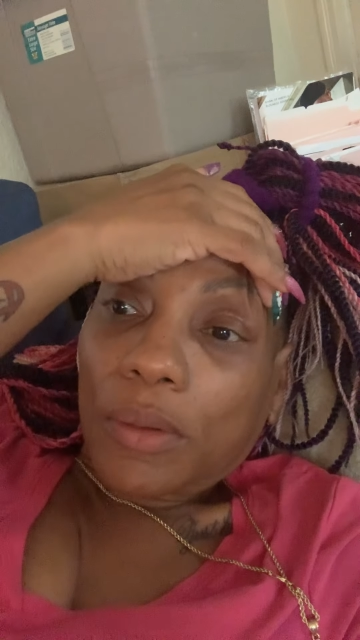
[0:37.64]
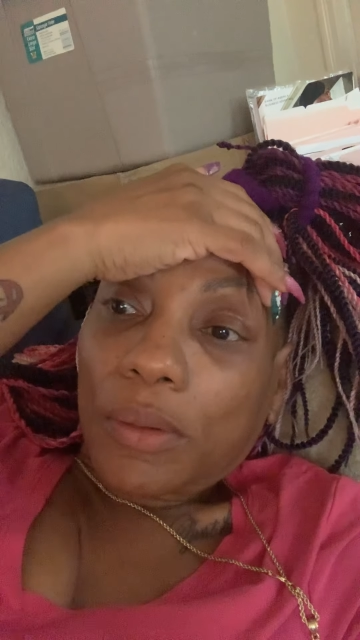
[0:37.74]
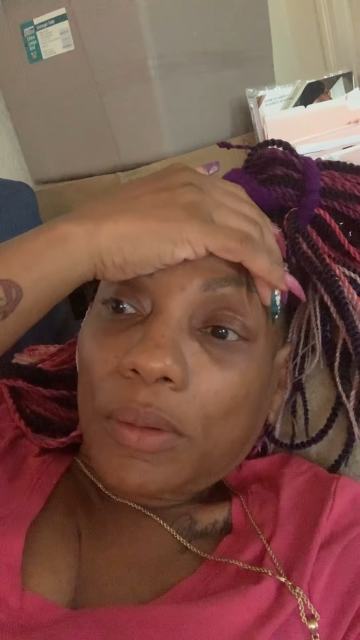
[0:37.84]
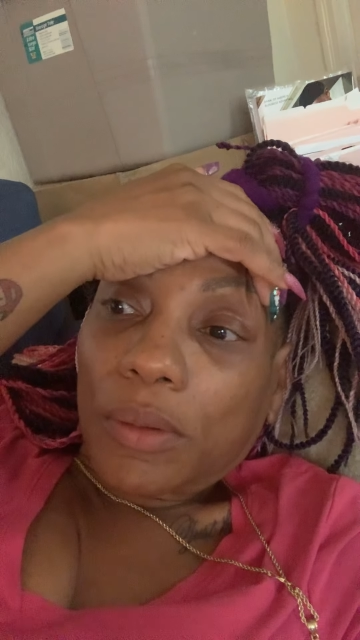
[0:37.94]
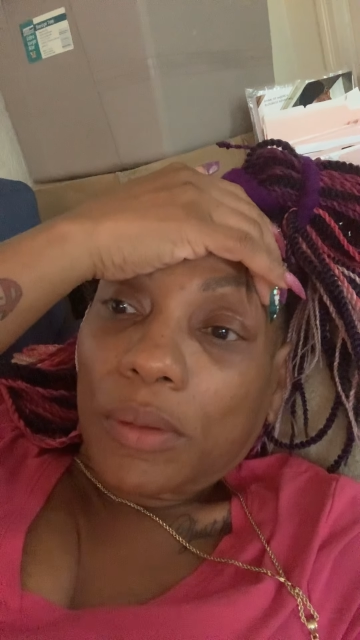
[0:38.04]

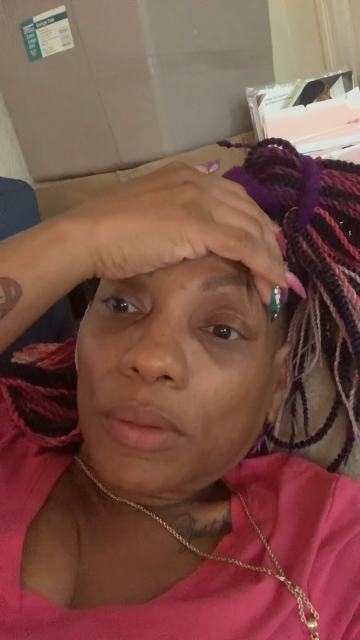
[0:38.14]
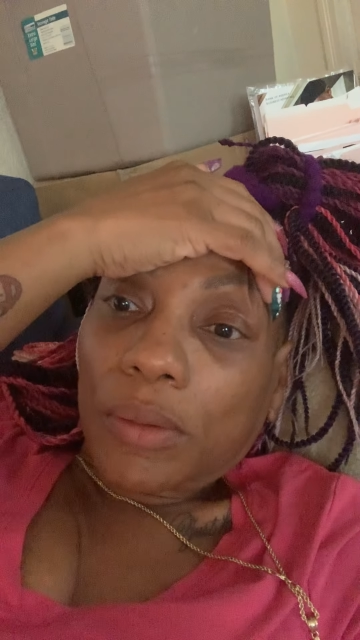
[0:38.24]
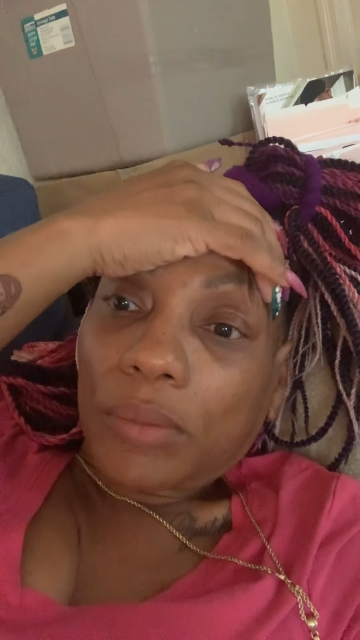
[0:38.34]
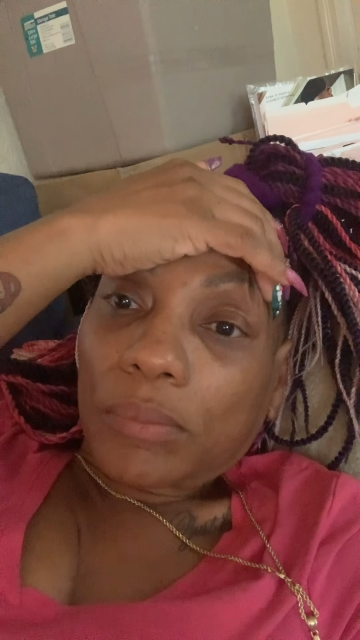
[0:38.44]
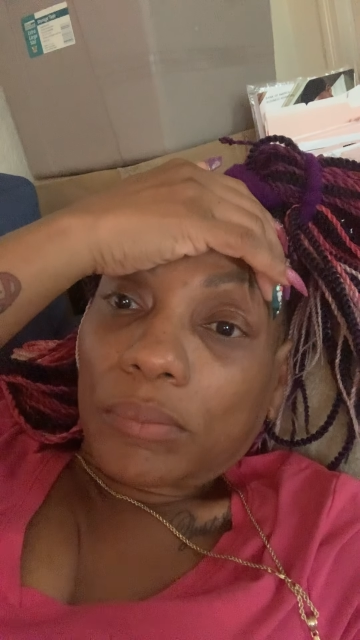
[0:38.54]

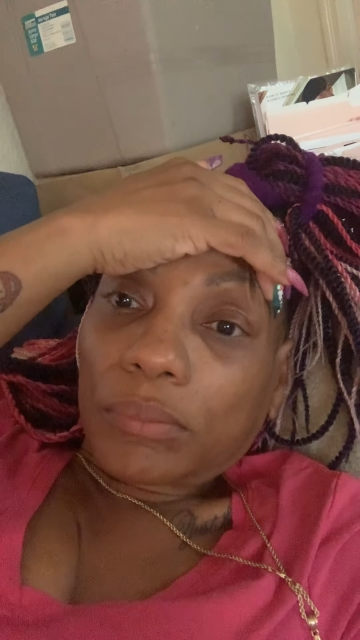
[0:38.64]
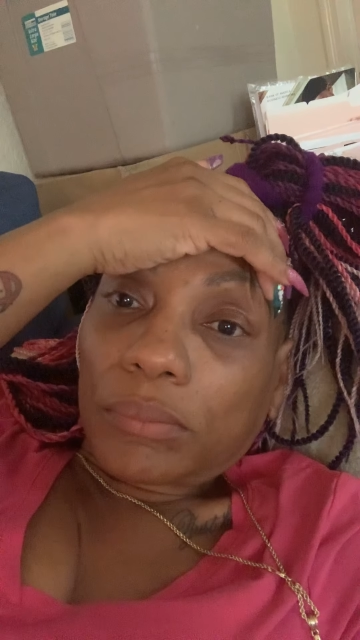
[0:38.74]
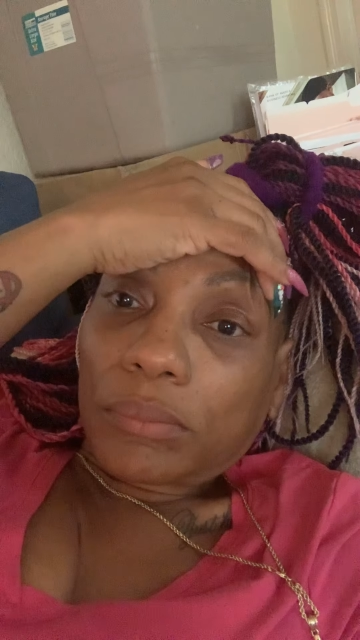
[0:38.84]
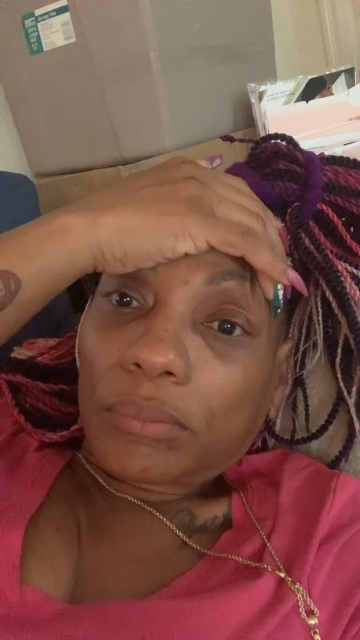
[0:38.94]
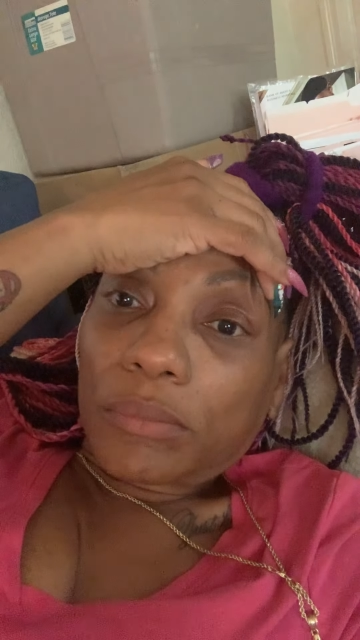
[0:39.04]

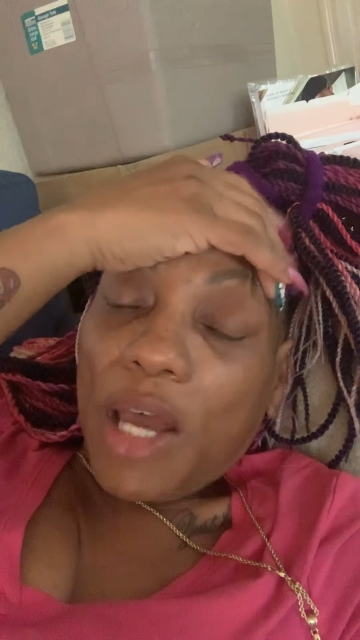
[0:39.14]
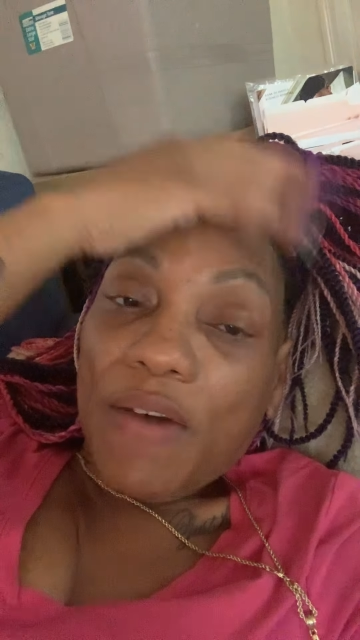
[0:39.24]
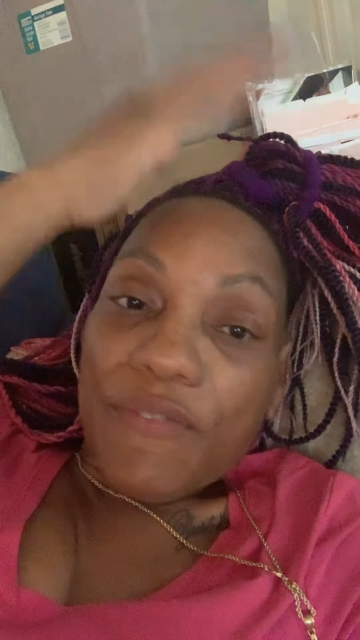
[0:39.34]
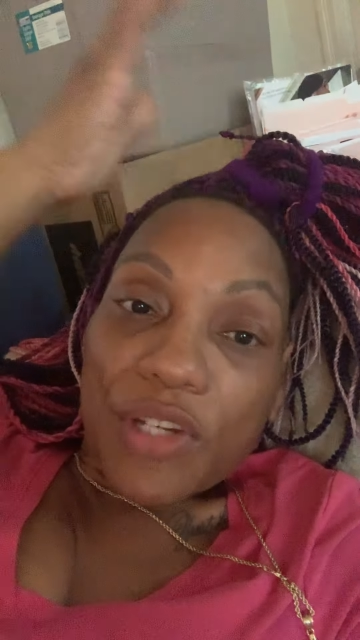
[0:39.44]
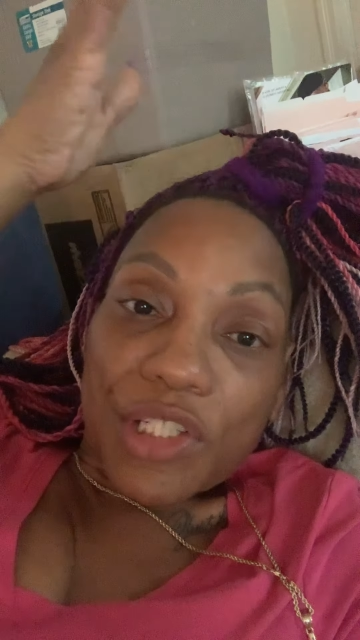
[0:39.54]
I
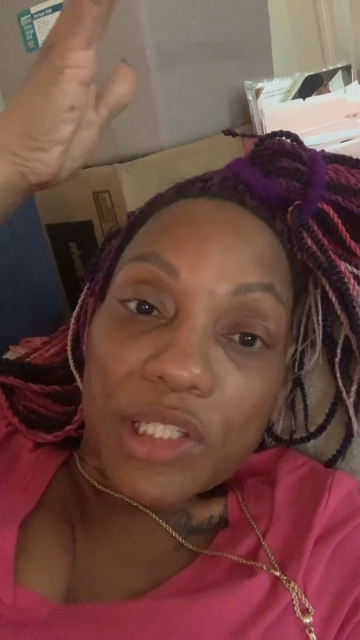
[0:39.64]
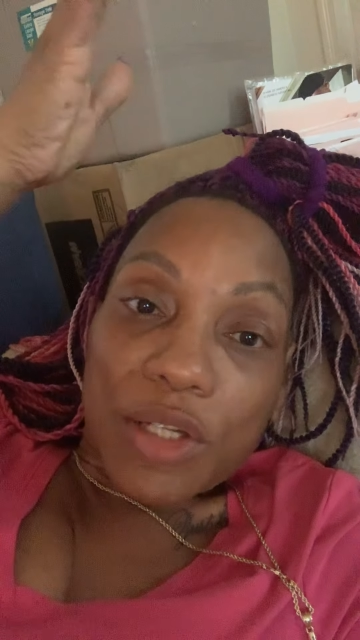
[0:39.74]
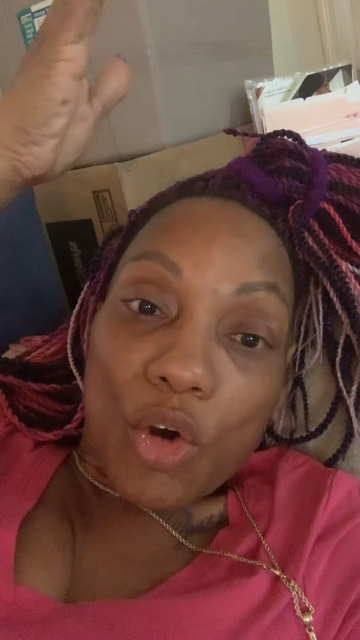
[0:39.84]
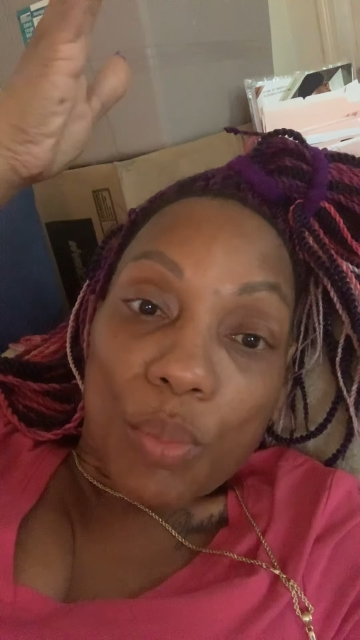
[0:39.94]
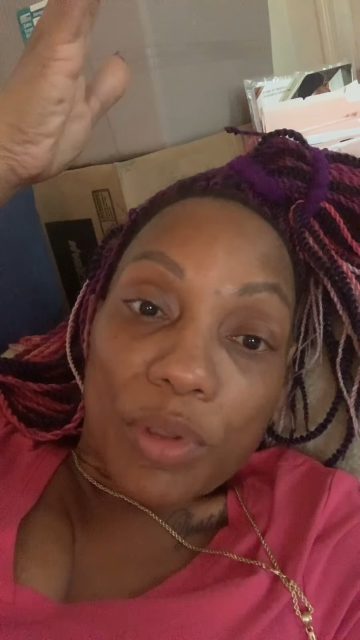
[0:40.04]

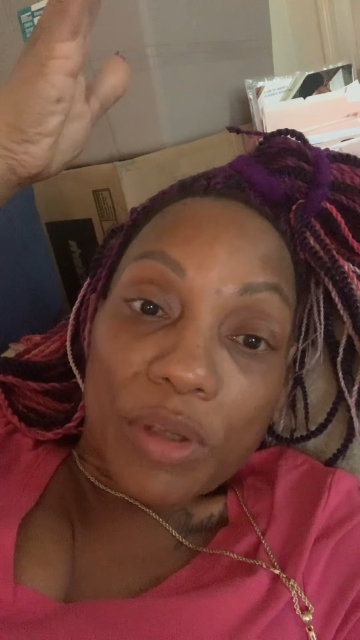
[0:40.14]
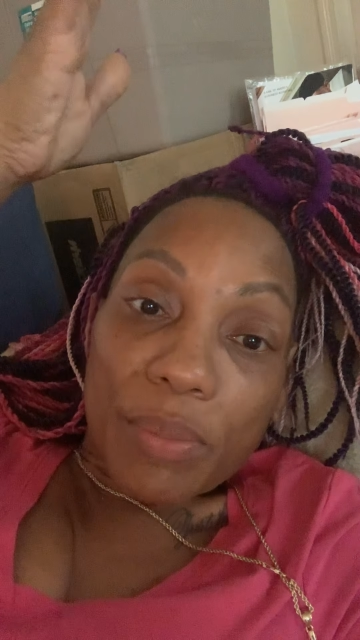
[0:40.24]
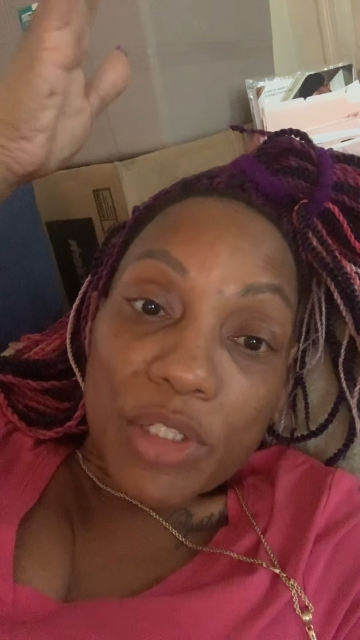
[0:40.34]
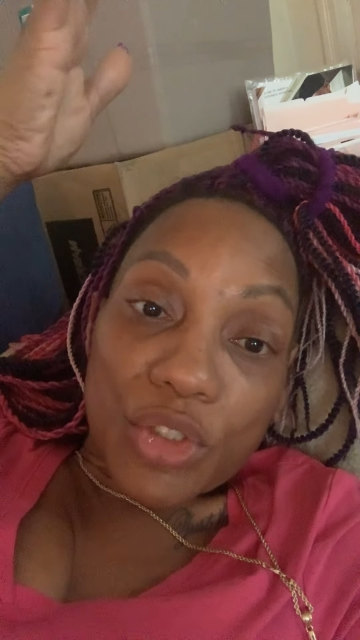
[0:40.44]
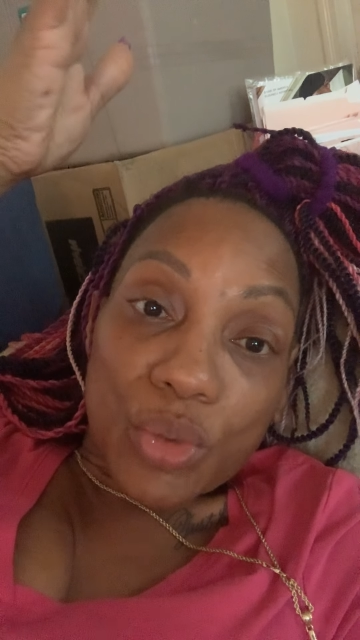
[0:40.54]
officially opened up
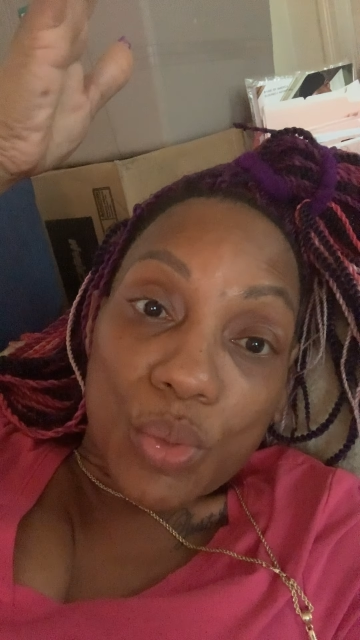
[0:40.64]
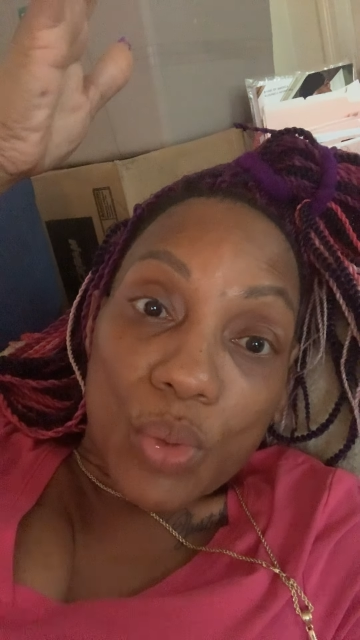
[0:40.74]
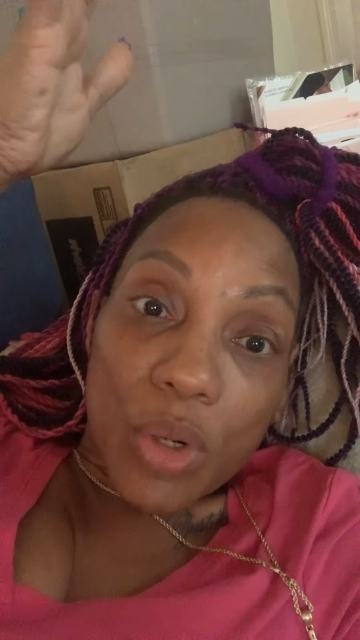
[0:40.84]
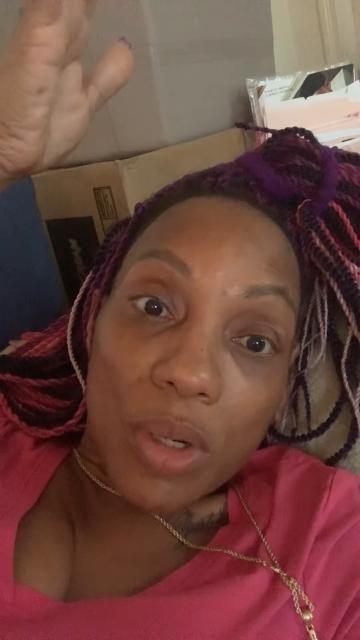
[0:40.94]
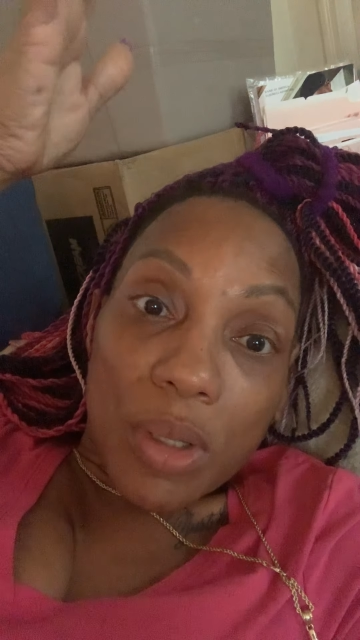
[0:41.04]
my
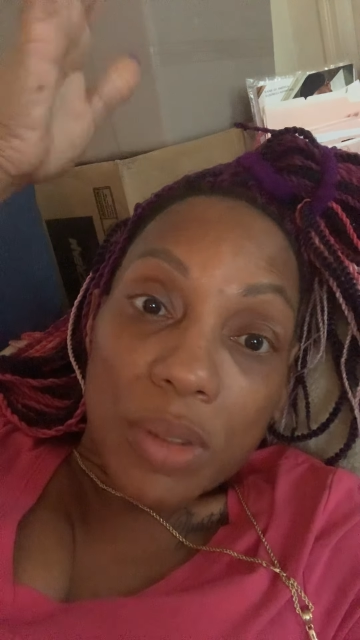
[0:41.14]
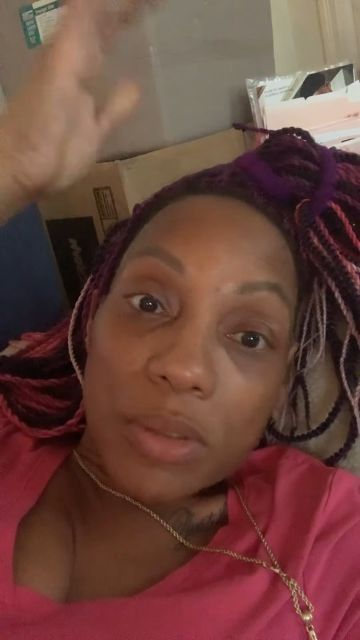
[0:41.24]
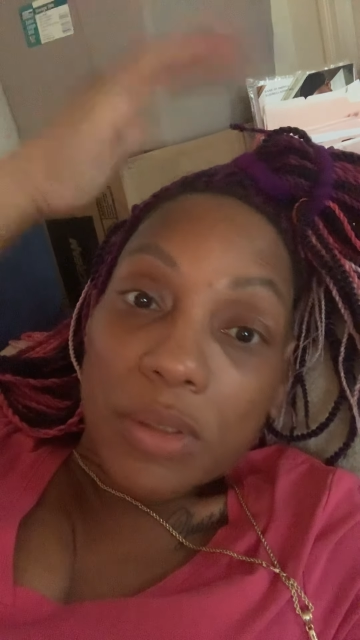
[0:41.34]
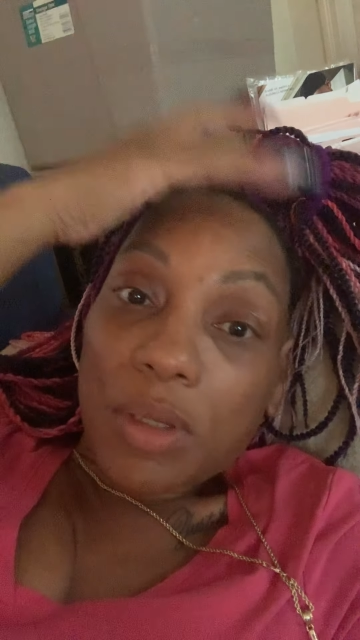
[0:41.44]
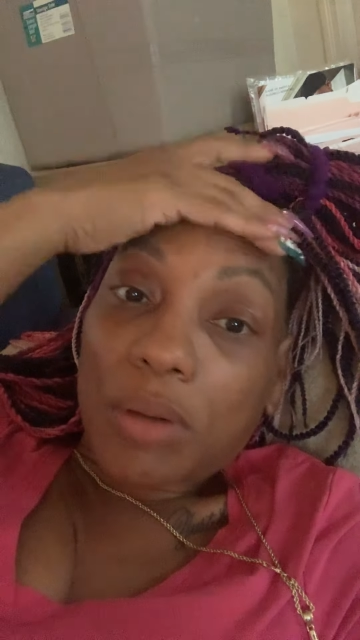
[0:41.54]
store,
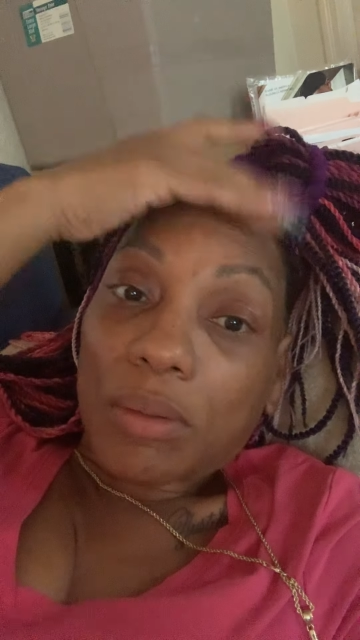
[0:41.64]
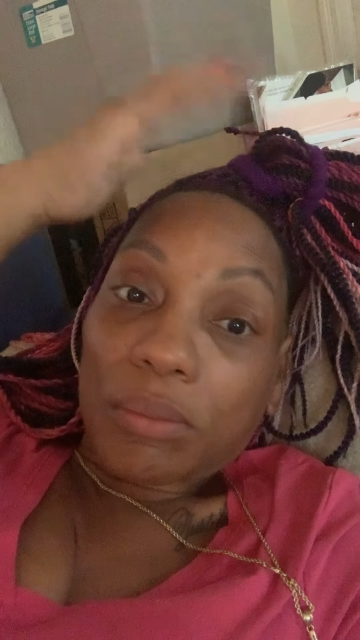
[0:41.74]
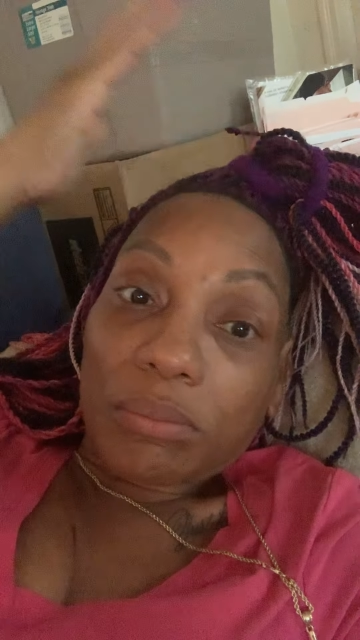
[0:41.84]
so